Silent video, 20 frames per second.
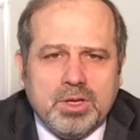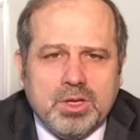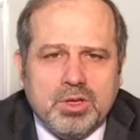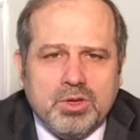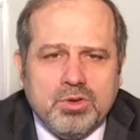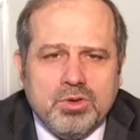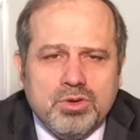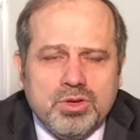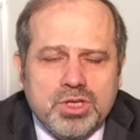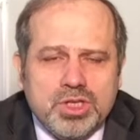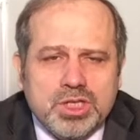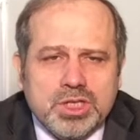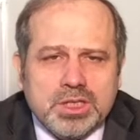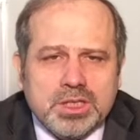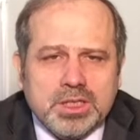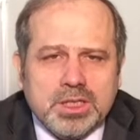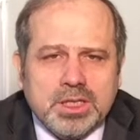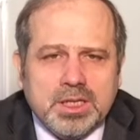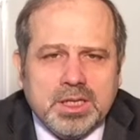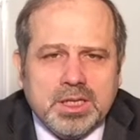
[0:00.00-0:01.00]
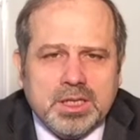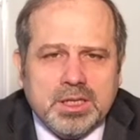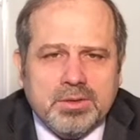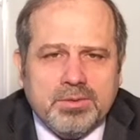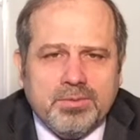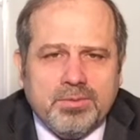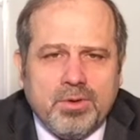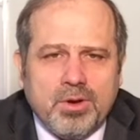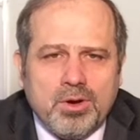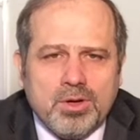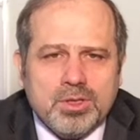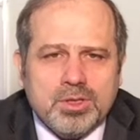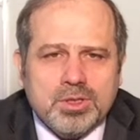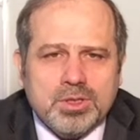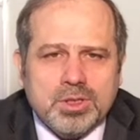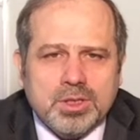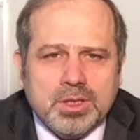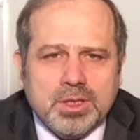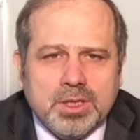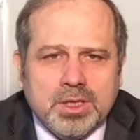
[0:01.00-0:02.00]
Usually in the
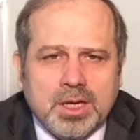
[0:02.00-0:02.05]
first